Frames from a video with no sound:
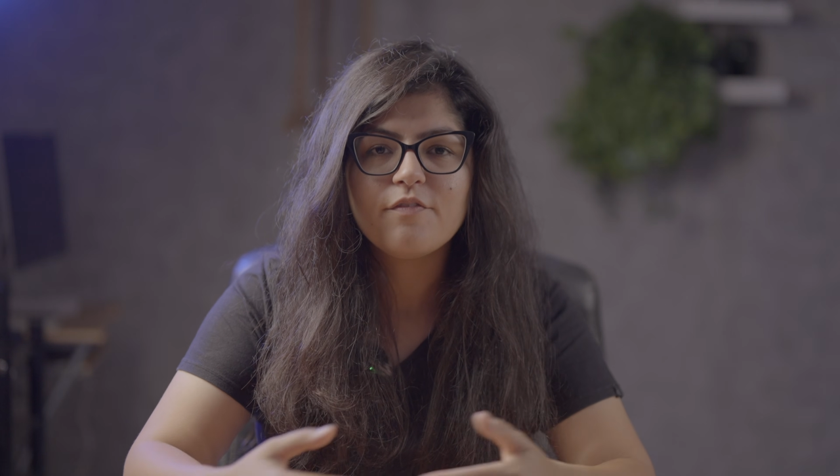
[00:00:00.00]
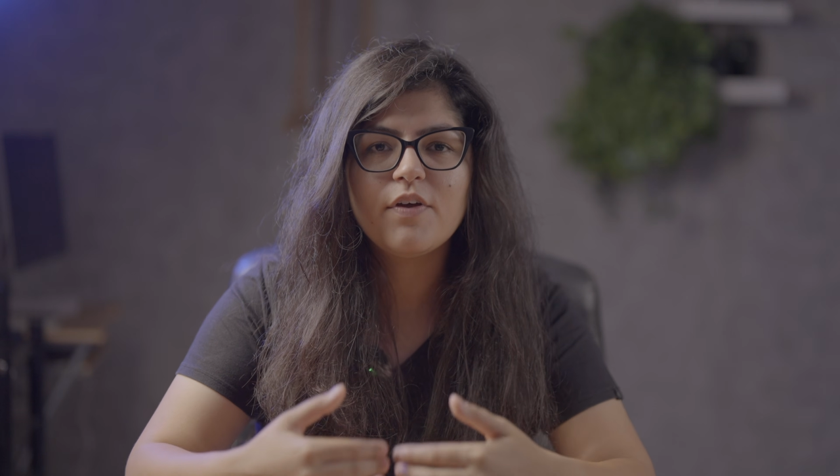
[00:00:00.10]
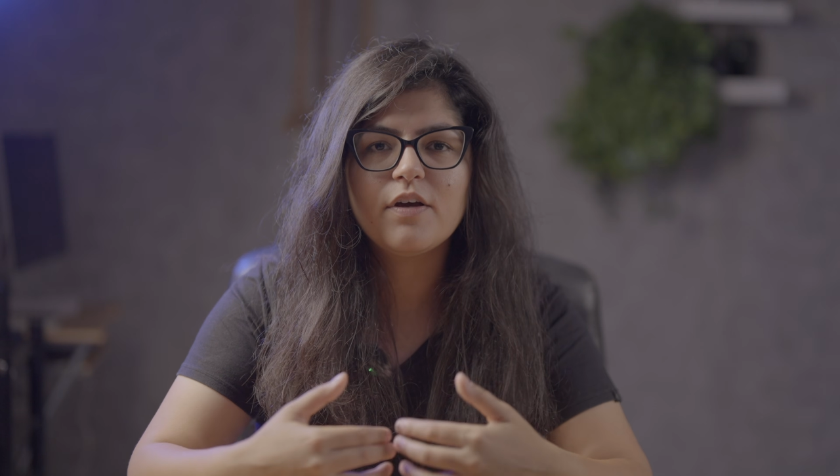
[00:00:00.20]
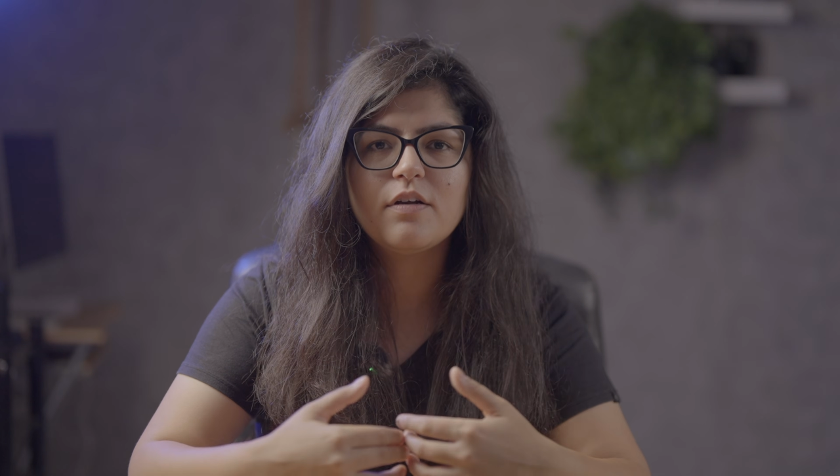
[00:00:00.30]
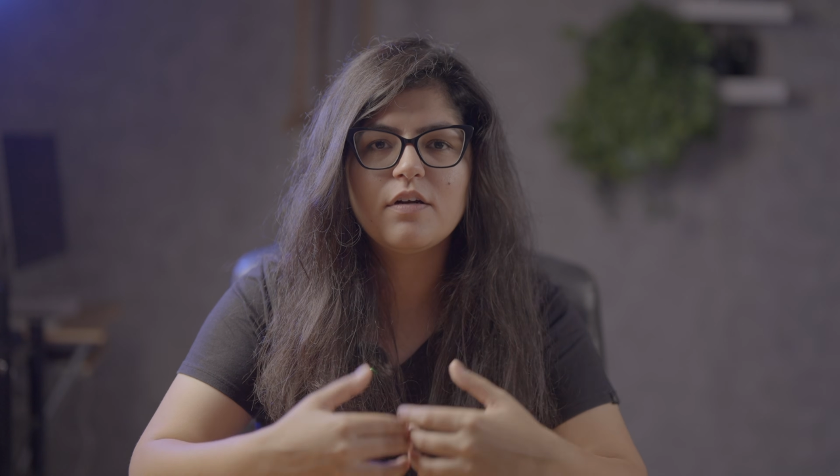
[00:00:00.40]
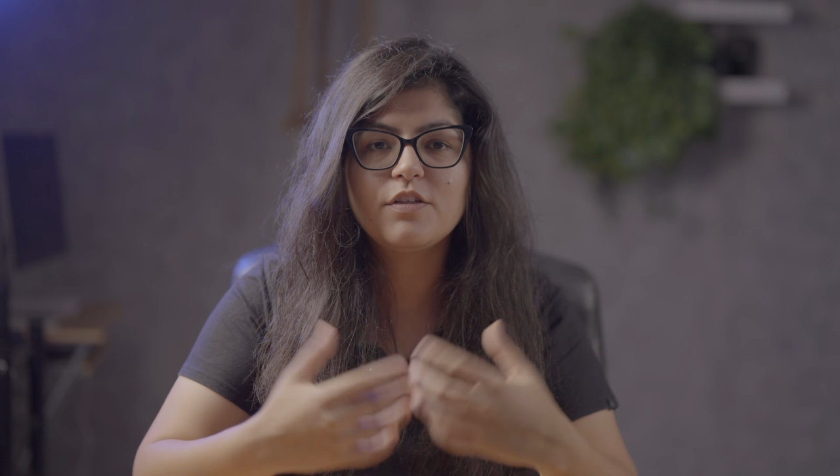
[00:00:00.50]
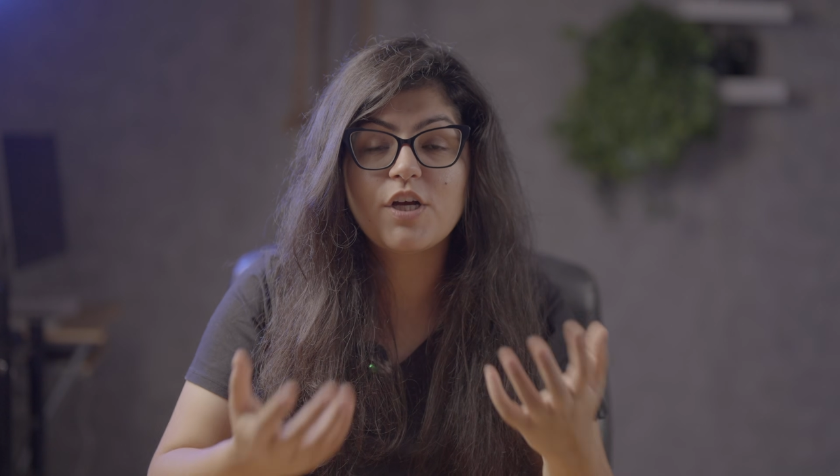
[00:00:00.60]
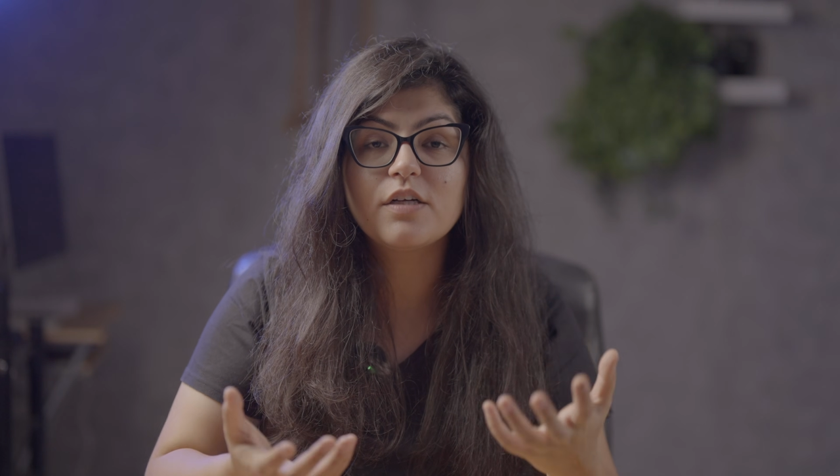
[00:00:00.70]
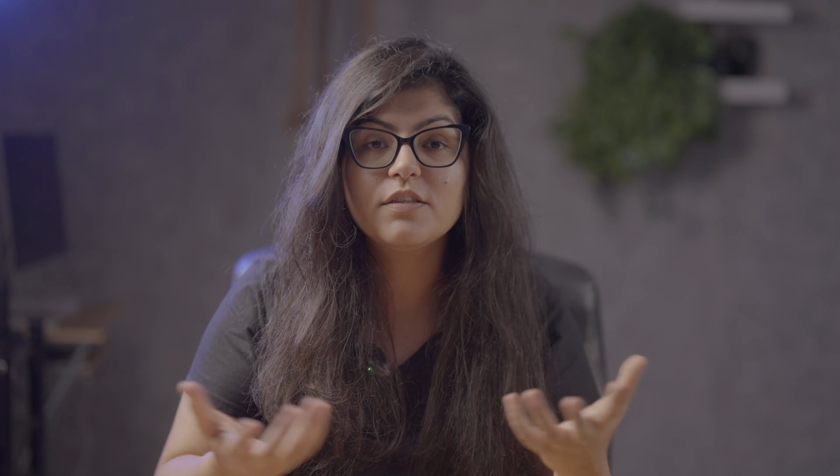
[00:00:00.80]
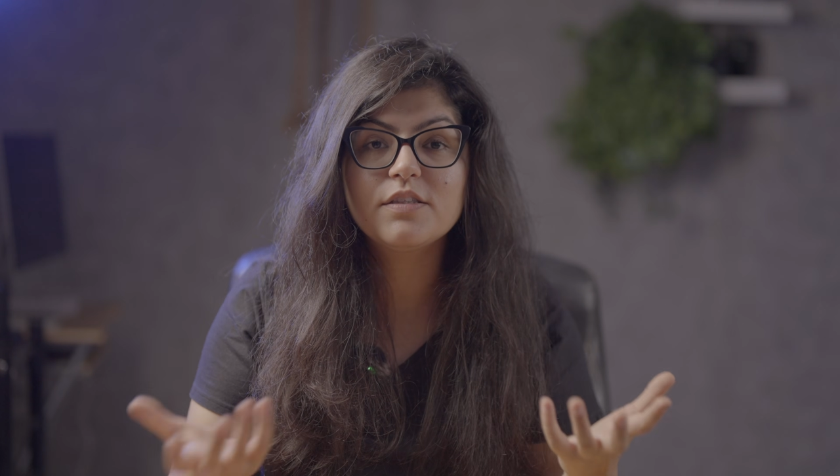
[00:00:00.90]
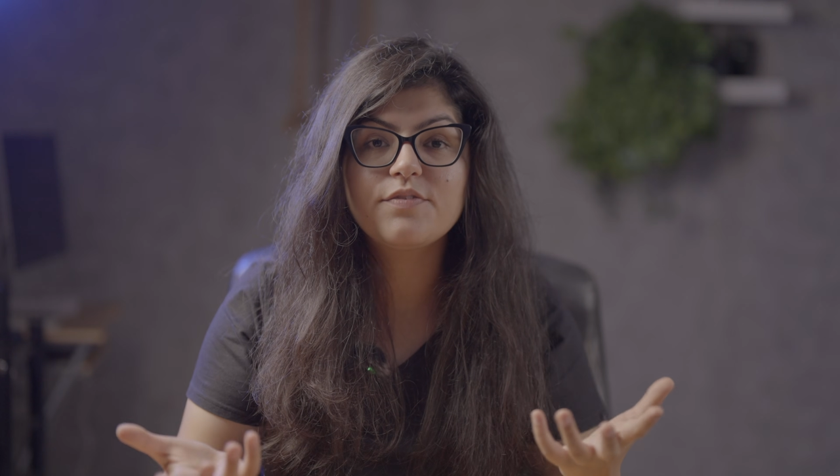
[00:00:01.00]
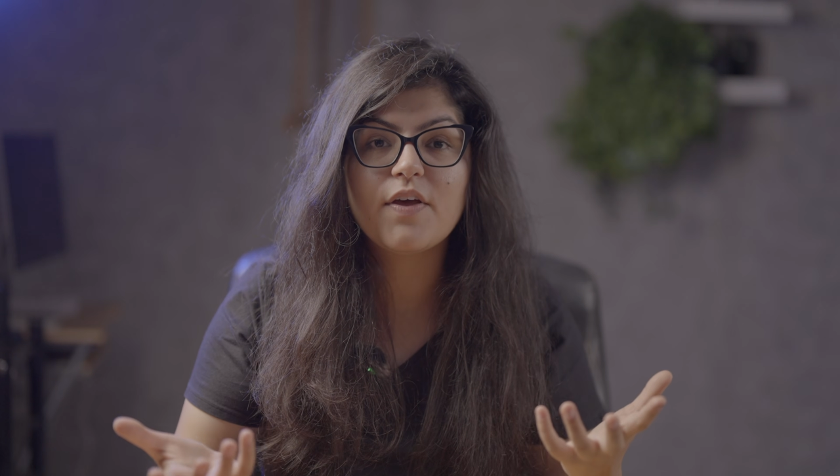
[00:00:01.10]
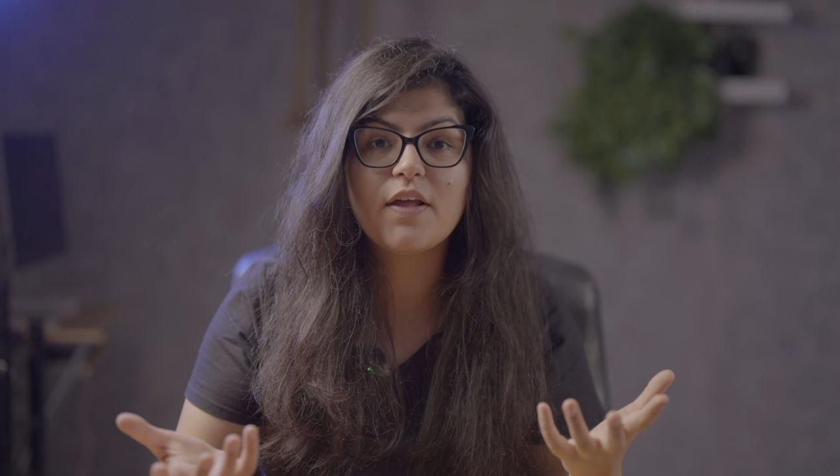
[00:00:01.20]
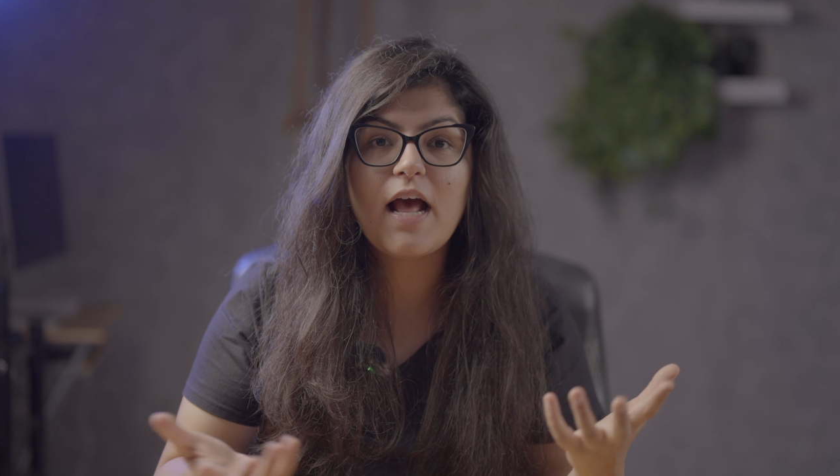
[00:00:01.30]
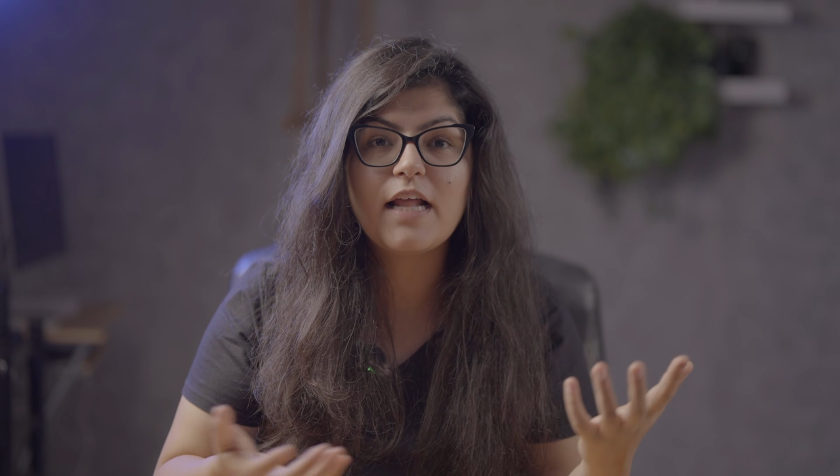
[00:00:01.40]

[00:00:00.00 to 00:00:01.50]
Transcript: where jungles where